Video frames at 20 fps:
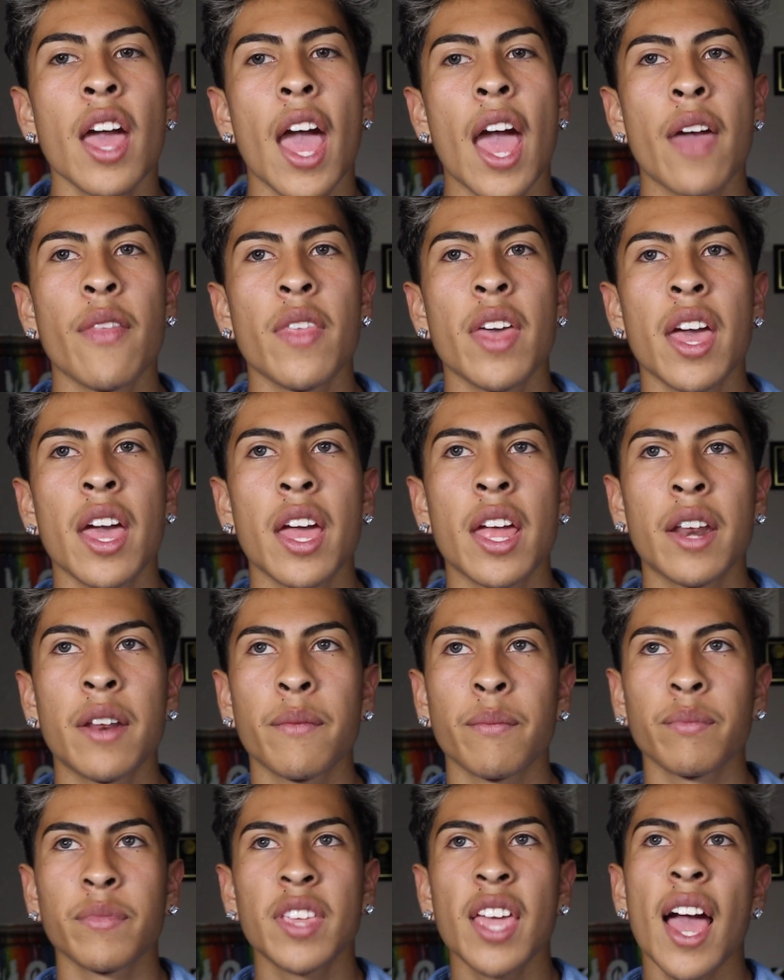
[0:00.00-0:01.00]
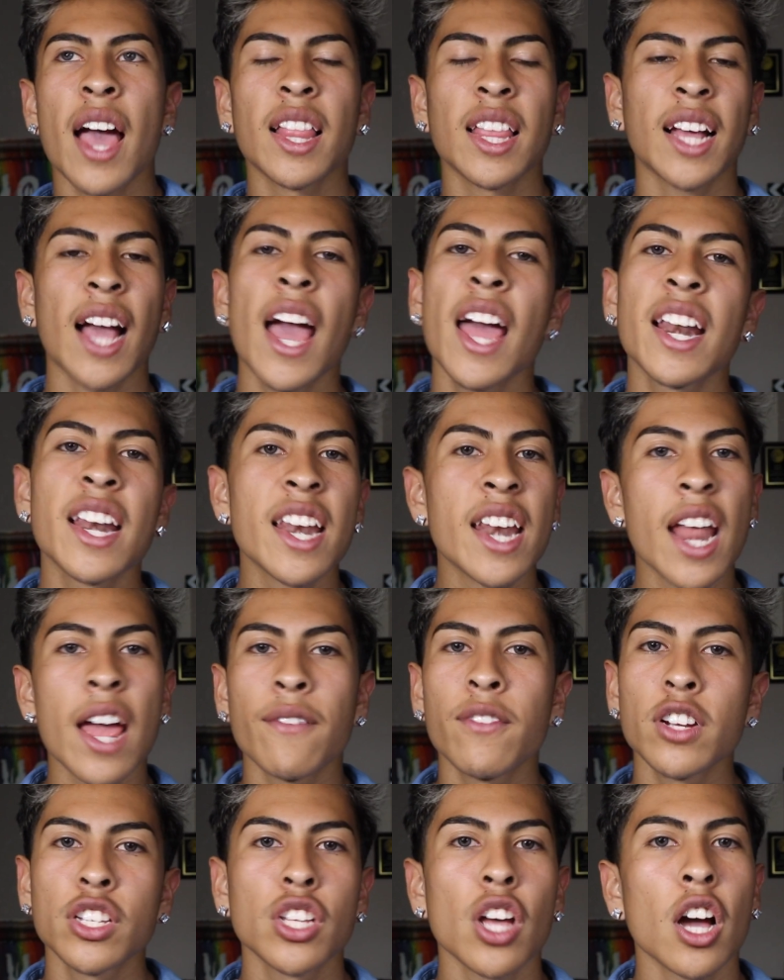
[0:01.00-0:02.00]
And then, yeah, like I had
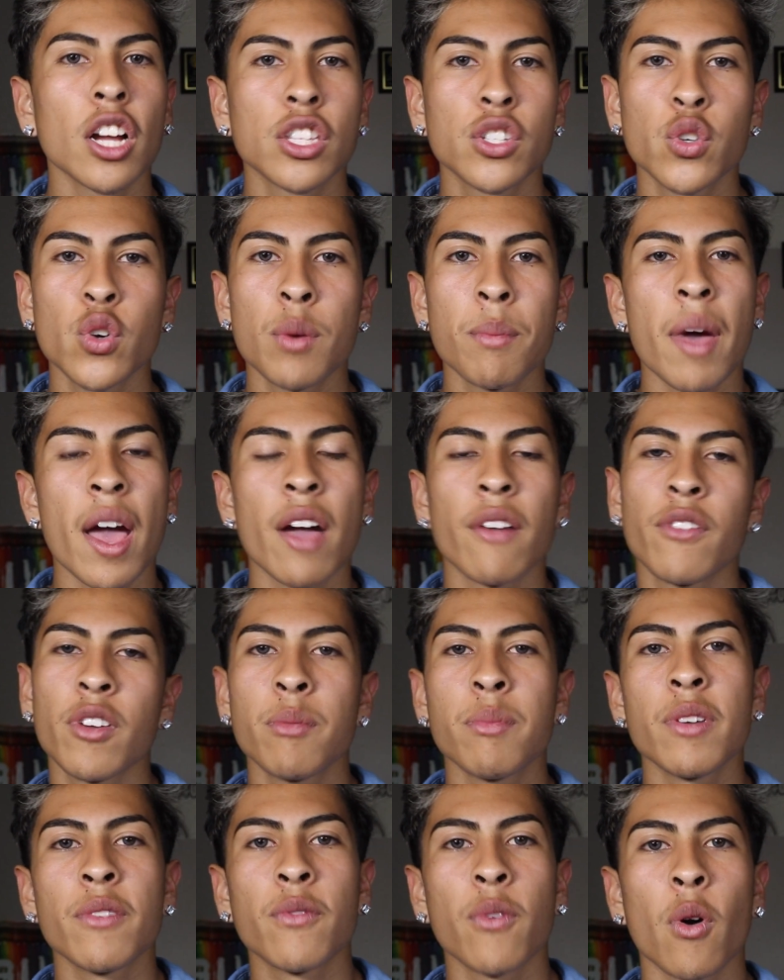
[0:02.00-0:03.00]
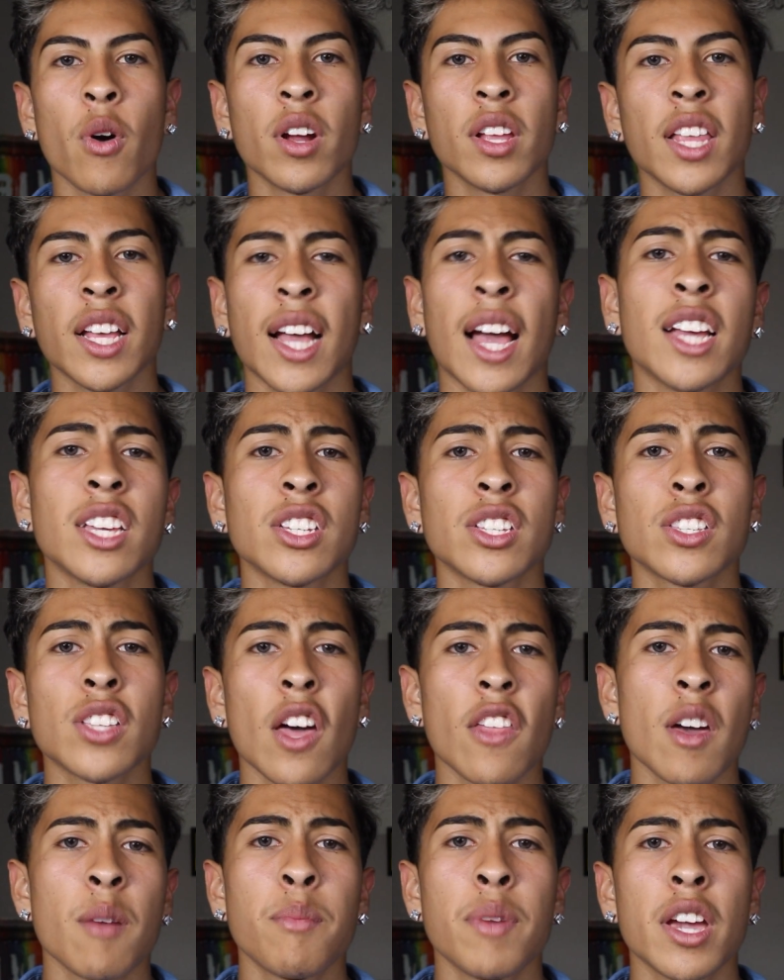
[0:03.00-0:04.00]
never talked to him ever before. Like I just
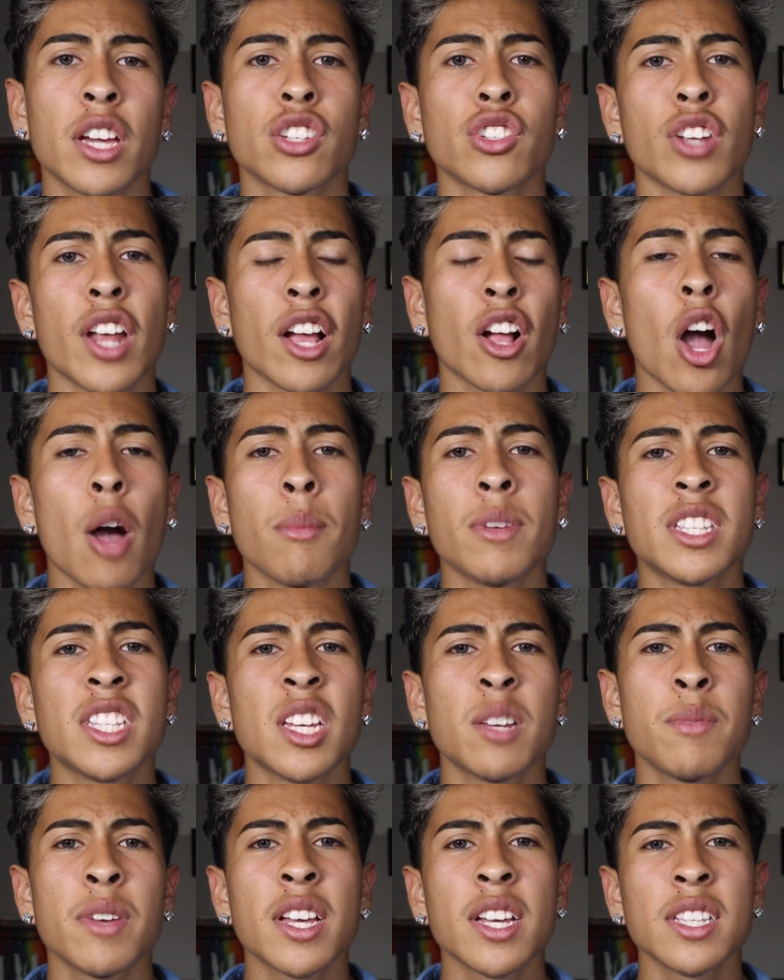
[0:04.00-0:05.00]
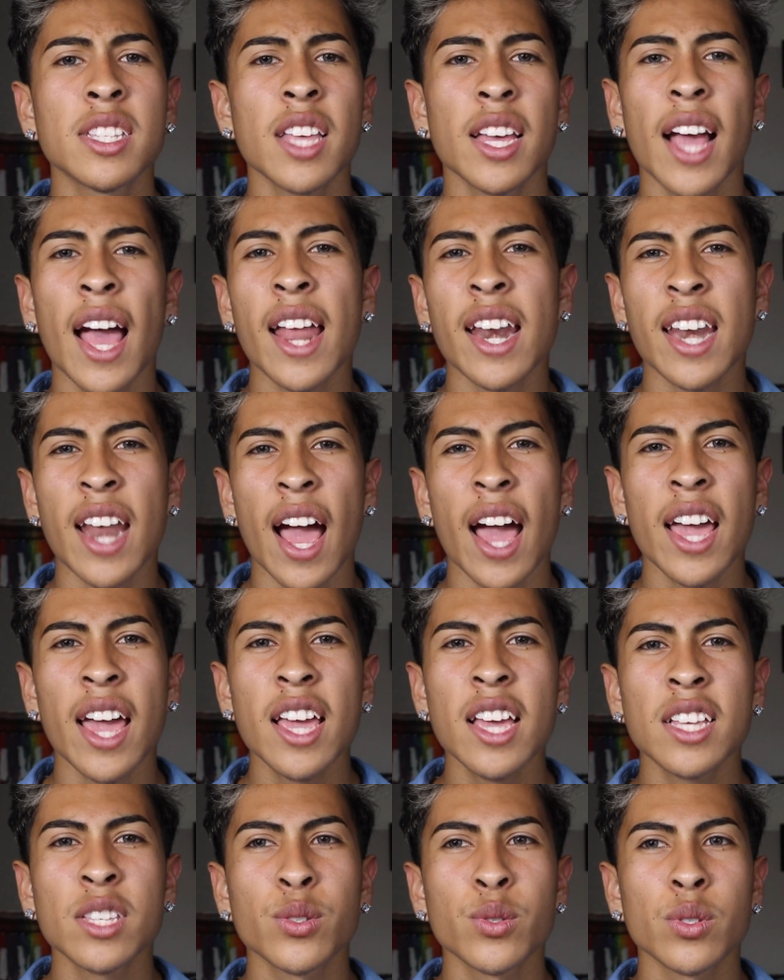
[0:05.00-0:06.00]
saw that picture and I commented because like at
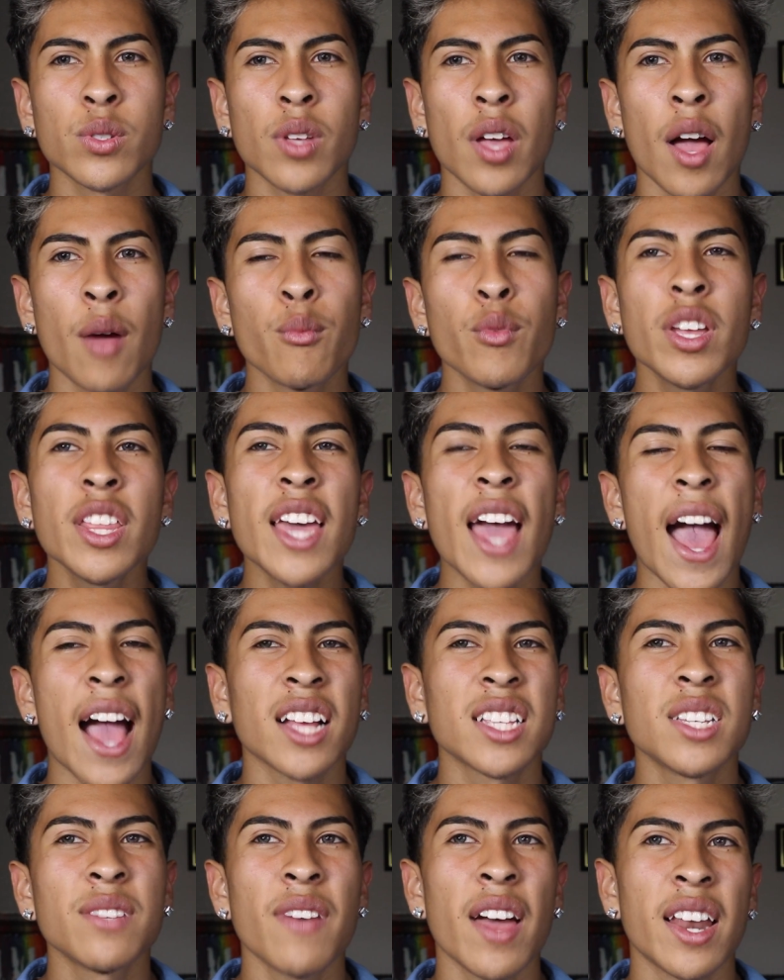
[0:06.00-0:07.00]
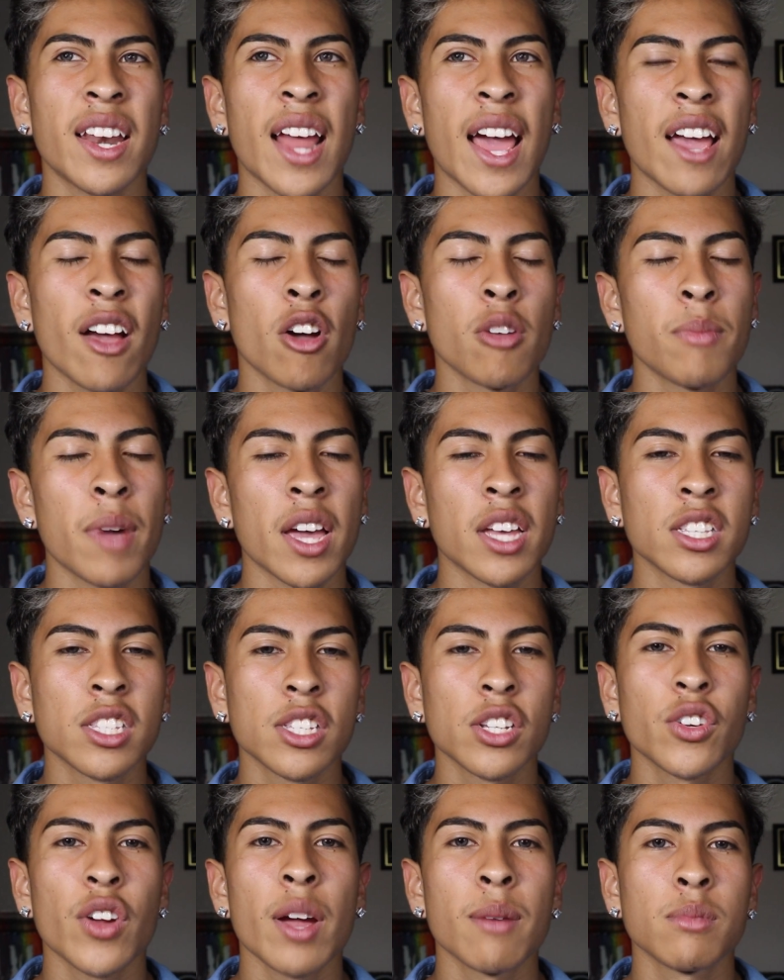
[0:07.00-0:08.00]
night I'm really active at night on my
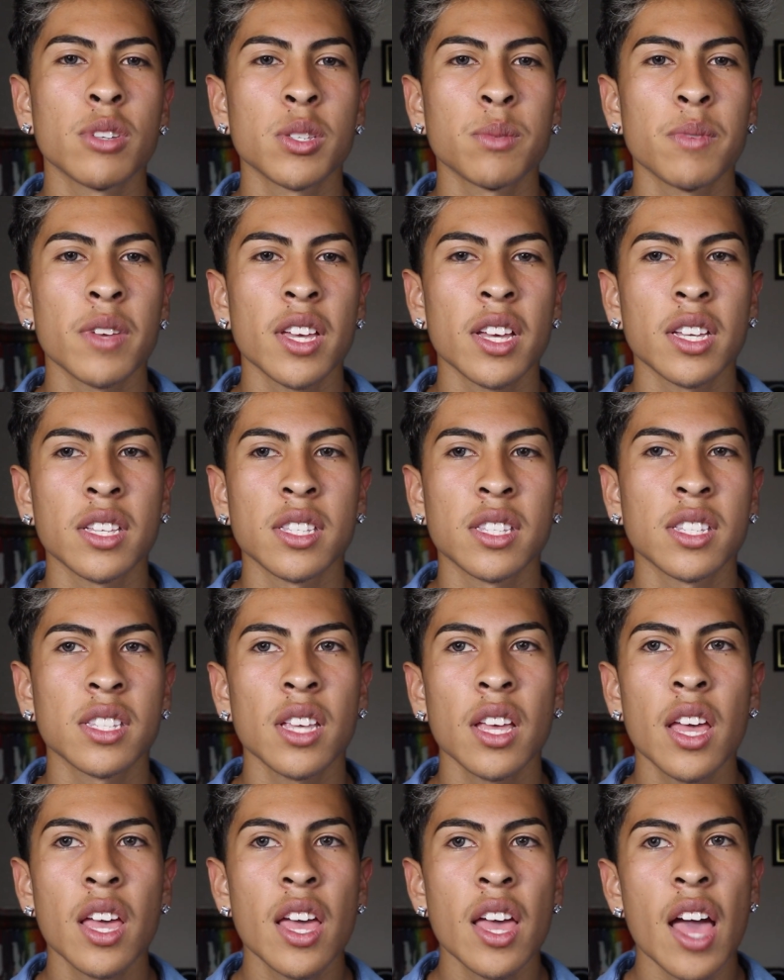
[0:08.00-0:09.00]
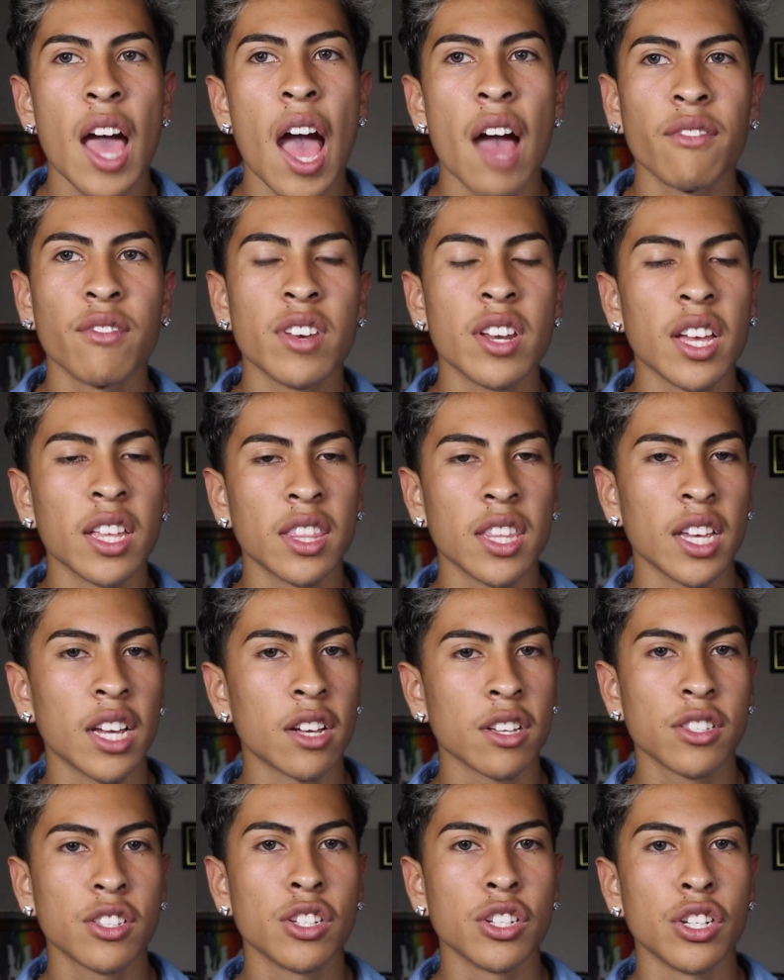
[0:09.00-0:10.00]
Instagram just because I have nothing
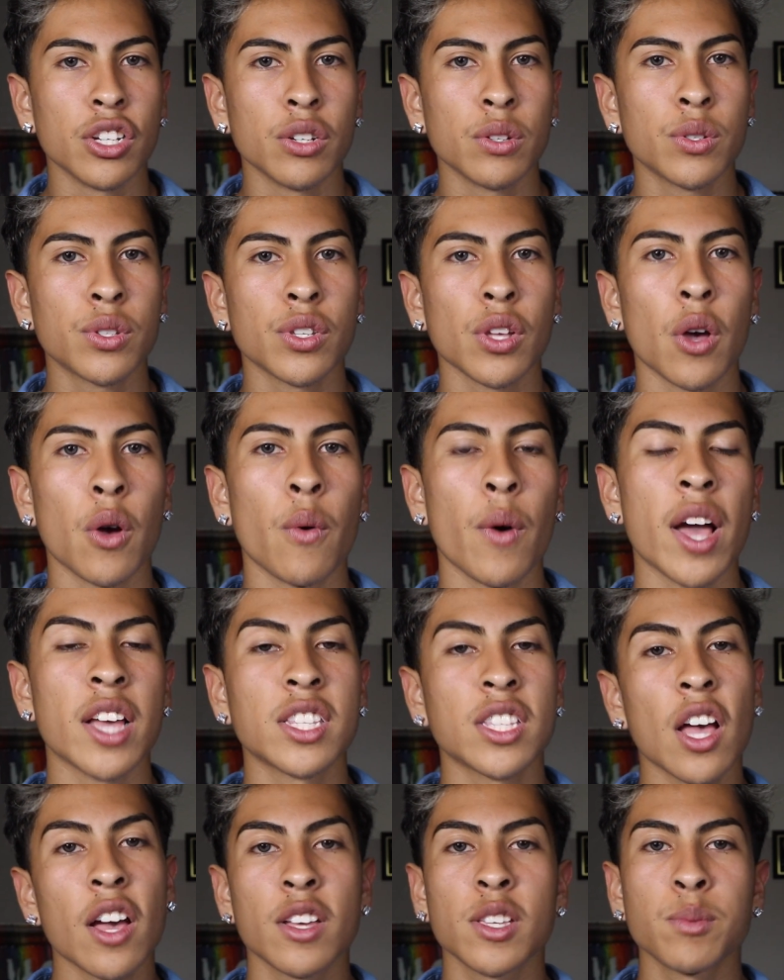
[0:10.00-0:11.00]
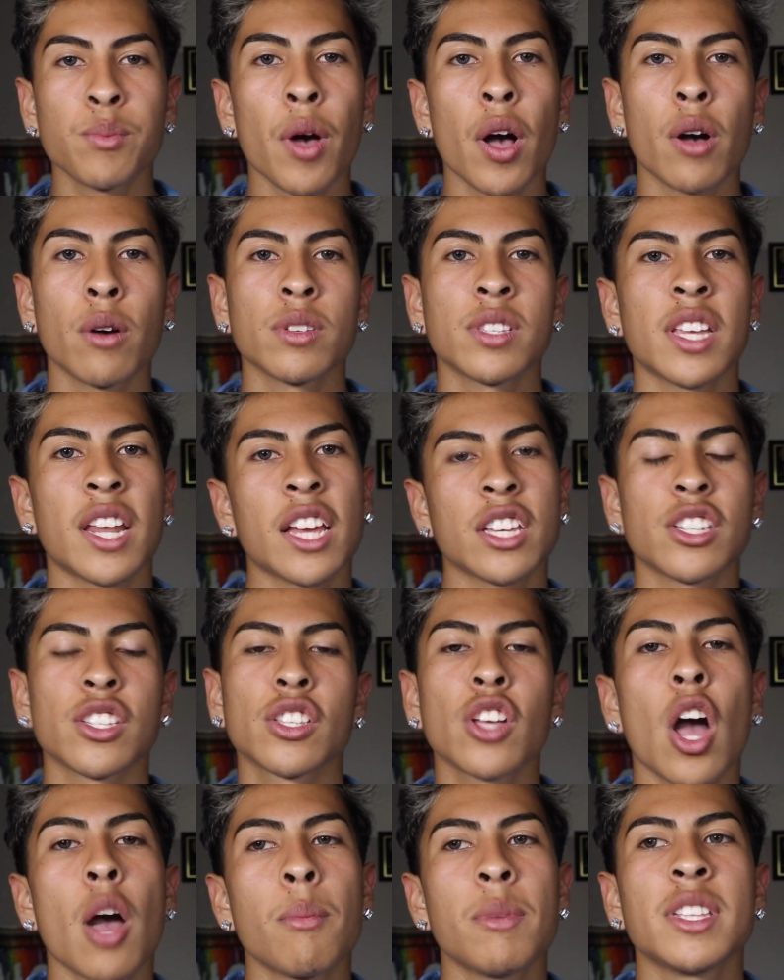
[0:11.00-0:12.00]
else to do. So I saw his post and I
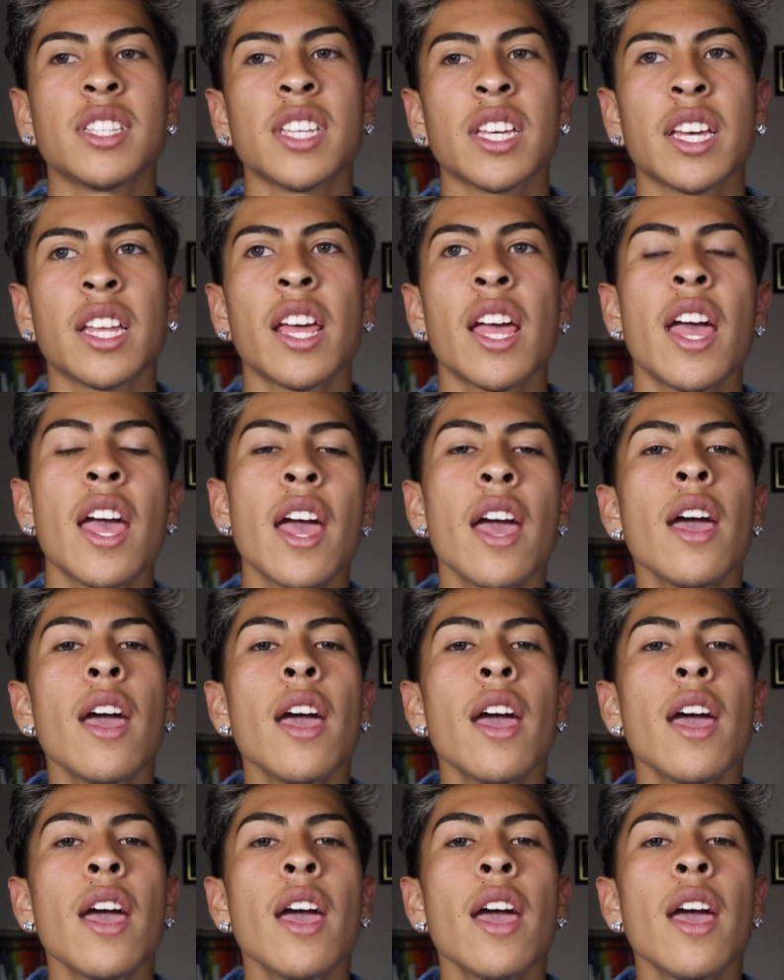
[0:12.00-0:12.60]
just commented.